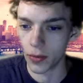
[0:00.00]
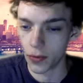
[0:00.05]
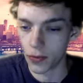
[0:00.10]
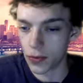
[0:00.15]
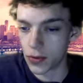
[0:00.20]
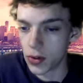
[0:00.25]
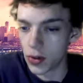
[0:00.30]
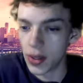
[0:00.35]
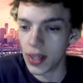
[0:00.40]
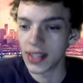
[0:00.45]

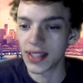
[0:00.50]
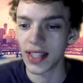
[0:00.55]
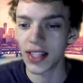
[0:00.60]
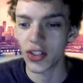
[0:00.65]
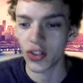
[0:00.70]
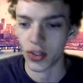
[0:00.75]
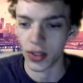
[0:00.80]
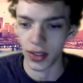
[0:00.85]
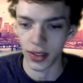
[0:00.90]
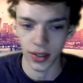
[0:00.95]
his
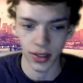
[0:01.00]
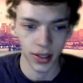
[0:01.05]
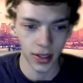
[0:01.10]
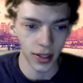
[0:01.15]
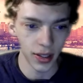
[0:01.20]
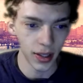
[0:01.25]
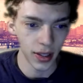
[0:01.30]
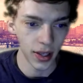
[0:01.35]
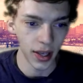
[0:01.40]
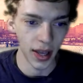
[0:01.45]
injuries
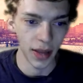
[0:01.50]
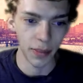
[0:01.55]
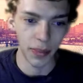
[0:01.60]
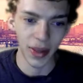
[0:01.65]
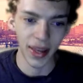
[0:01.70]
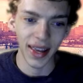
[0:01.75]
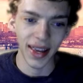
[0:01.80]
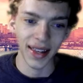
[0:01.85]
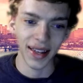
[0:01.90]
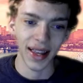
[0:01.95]
and
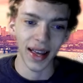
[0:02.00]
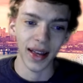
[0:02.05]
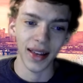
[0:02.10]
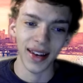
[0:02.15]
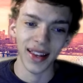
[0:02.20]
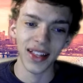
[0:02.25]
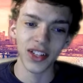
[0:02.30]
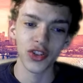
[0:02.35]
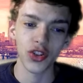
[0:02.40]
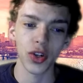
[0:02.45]
being an
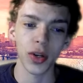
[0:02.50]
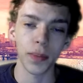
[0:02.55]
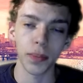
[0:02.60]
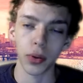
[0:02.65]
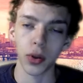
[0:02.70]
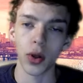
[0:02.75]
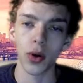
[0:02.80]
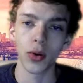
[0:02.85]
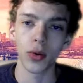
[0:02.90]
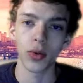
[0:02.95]

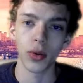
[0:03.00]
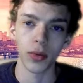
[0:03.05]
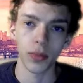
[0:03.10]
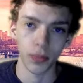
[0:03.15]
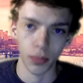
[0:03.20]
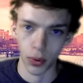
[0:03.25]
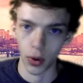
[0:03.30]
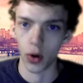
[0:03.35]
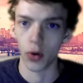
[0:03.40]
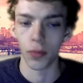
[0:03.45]

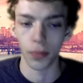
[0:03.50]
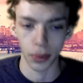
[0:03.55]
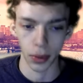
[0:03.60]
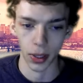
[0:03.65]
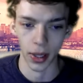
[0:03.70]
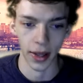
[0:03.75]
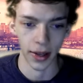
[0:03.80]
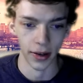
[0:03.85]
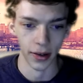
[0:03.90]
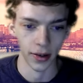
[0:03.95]
injury-prone
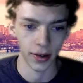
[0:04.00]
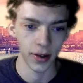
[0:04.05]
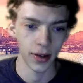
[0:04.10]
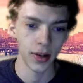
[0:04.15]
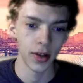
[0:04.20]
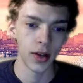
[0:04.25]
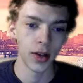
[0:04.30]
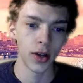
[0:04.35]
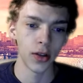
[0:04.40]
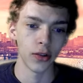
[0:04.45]
player.
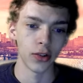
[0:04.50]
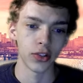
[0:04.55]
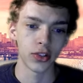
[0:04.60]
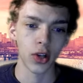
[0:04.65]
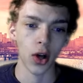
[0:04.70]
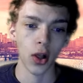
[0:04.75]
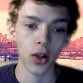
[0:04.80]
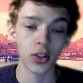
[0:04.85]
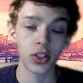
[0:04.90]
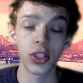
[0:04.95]
The
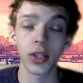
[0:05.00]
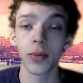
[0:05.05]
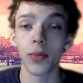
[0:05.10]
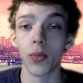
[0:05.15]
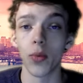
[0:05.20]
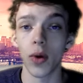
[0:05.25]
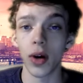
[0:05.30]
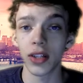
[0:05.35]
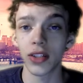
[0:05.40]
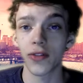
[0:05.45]
scholarship
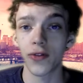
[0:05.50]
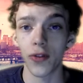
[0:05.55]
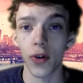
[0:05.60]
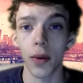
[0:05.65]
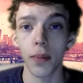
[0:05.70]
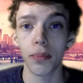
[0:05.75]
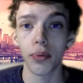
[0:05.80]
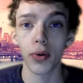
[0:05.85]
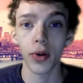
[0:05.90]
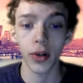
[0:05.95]
was
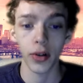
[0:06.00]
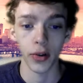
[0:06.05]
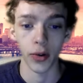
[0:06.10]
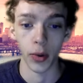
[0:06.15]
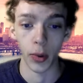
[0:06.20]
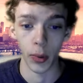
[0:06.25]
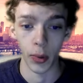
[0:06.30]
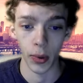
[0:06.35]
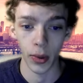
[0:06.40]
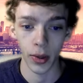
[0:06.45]
from
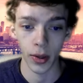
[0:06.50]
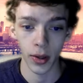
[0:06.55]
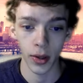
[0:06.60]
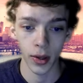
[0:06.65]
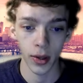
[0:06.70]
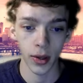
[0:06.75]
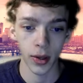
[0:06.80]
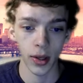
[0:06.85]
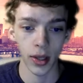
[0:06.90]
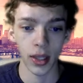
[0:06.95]
Purdue.
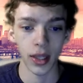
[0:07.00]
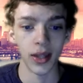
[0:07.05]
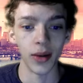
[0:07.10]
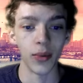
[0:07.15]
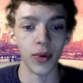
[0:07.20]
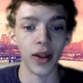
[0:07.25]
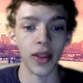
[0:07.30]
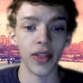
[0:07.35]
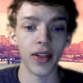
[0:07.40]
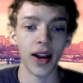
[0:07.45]
He
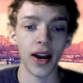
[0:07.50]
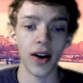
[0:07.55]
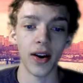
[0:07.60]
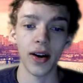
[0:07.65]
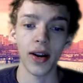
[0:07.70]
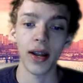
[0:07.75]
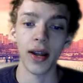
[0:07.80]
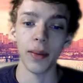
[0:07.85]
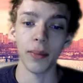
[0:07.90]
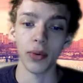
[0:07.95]
went there
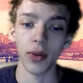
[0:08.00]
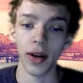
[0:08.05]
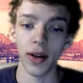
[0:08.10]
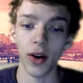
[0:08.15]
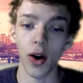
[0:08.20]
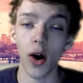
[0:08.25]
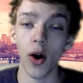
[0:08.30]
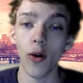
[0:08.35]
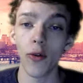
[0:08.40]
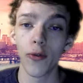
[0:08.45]
and played
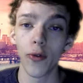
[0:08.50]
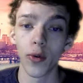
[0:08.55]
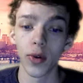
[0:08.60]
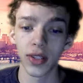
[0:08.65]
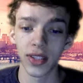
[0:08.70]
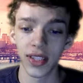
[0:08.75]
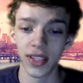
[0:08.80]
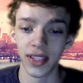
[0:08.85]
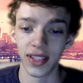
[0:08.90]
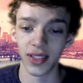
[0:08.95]
all 4
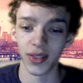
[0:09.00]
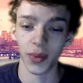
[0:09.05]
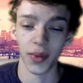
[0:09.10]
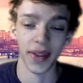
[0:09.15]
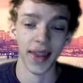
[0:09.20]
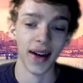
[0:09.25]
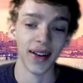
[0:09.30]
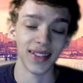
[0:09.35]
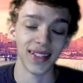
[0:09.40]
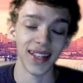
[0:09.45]
seasons
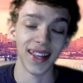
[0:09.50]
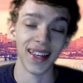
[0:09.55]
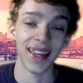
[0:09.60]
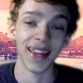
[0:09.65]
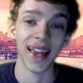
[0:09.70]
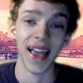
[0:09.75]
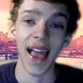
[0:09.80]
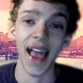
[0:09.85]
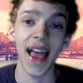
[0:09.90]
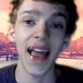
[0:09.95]
without taking
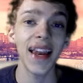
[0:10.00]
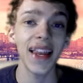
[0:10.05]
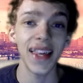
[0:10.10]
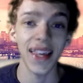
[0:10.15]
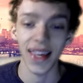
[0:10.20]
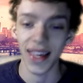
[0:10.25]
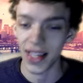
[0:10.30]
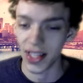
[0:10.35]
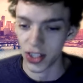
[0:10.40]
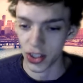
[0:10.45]
any
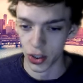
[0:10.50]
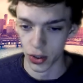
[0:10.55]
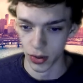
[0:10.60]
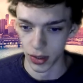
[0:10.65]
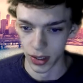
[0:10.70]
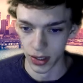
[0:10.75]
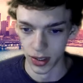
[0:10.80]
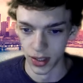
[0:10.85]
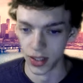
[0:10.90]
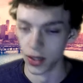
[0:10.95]

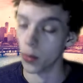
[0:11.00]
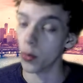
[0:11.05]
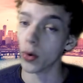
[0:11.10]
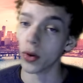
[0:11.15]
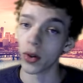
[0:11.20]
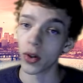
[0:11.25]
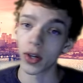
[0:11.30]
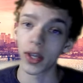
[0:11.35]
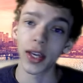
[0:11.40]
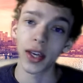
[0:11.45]
injuries, someone
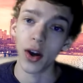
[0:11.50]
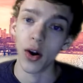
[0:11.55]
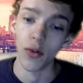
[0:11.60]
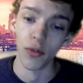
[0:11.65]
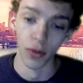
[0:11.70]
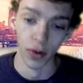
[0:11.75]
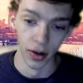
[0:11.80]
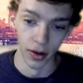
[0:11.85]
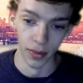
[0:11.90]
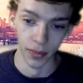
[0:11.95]
looking
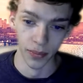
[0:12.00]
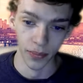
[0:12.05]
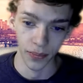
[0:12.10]
over him,